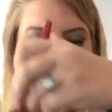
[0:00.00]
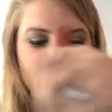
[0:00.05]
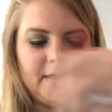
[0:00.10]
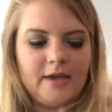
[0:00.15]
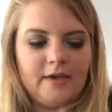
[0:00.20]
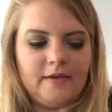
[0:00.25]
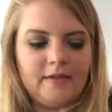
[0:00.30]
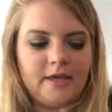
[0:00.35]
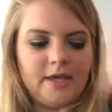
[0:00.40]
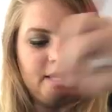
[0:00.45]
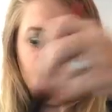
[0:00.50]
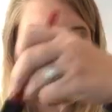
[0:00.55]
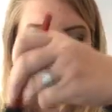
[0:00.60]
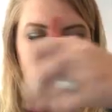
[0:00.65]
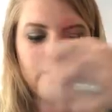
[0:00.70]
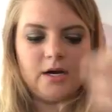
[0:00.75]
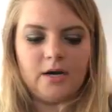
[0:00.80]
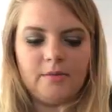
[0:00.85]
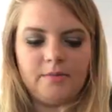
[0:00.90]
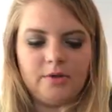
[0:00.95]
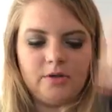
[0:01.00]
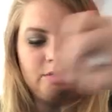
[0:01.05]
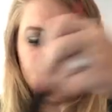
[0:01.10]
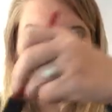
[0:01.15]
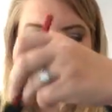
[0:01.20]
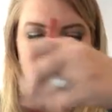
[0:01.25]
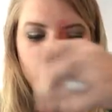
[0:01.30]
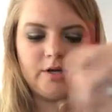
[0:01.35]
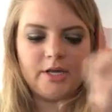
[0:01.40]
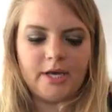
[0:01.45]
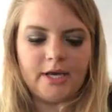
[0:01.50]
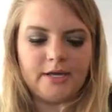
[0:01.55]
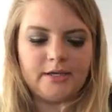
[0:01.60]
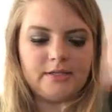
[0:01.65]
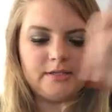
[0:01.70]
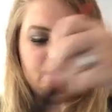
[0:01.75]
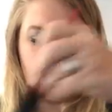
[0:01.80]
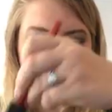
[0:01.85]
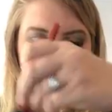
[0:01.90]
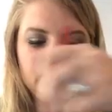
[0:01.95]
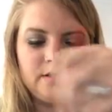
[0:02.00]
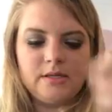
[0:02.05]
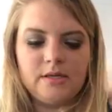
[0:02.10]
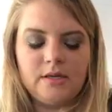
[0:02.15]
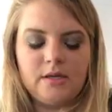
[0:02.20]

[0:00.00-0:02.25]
And then you'll notice